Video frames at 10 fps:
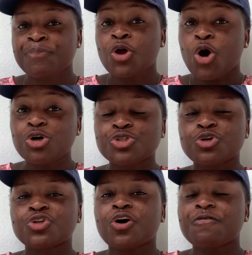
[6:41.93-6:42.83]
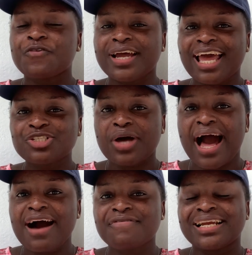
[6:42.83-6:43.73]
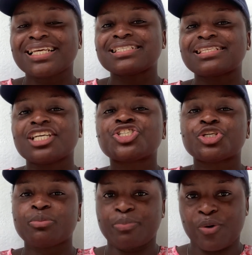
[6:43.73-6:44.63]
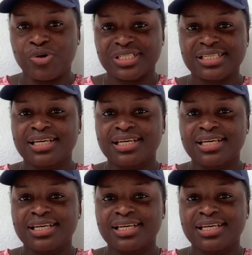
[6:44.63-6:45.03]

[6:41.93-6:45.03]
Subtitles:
Also, don't forget to have an extension board.